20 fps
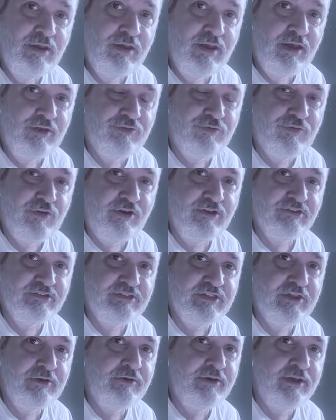as far as
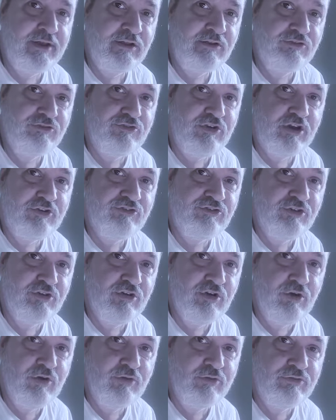theory instruction
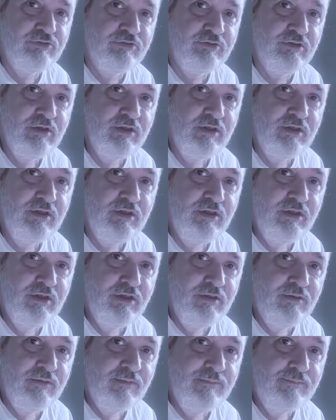goes.
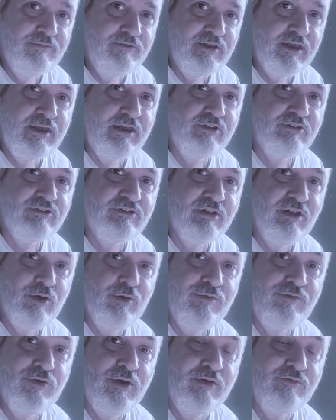Take it slow.
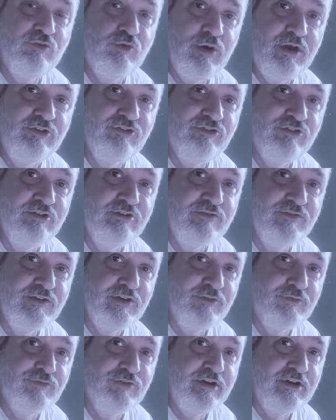If you have questions,
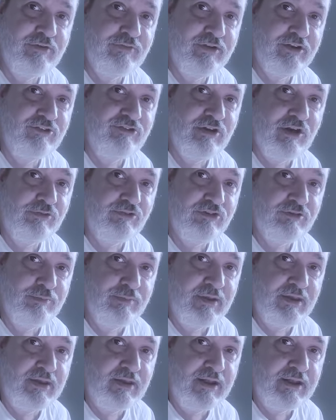feel free to reach out to
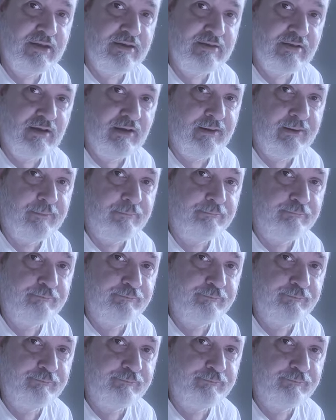me anytime.